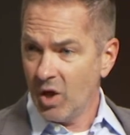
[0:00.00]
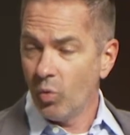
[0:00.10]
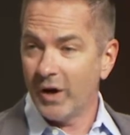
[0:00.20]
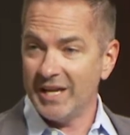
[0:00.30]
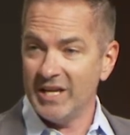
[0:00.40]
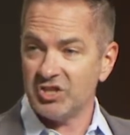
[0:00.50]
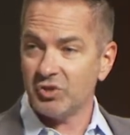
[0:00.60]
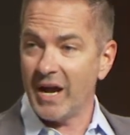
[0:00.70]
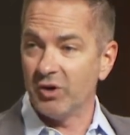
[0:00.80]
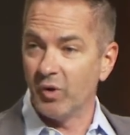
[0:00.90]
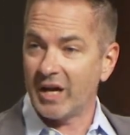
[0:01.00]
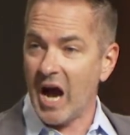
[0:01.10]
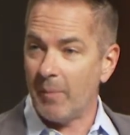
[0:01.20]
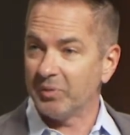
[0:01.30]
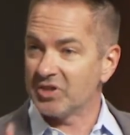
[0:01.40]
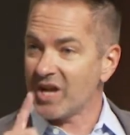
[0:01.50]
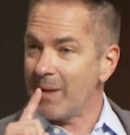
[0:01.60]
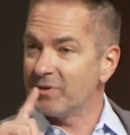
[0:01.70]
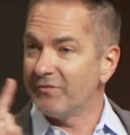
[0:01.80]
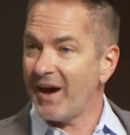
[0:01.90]
What He's trying to accomplish,
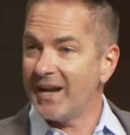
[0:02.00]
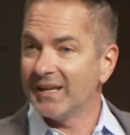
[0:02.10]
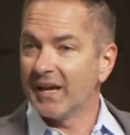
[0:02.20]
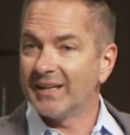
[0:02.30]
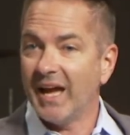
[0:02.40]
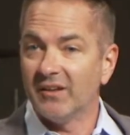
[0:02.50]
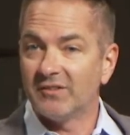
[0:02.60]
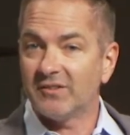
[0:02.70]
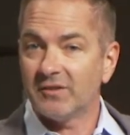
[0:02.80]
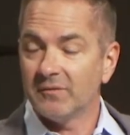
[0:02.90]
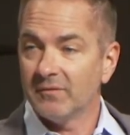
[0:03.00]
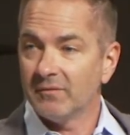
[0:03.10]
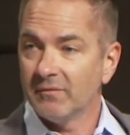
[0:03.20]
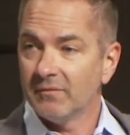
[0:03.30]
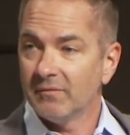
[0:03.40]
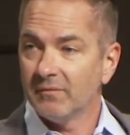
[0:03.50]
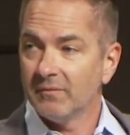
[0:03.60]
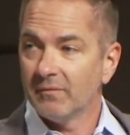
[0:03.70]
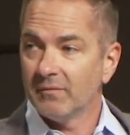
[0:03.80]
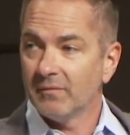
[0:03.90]
I'm dividing against.
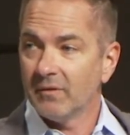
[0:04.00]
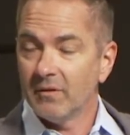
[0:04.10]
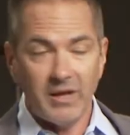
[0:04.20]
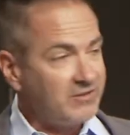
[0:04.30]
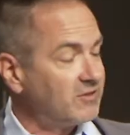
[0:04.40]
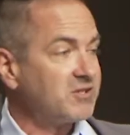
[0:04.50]
That's a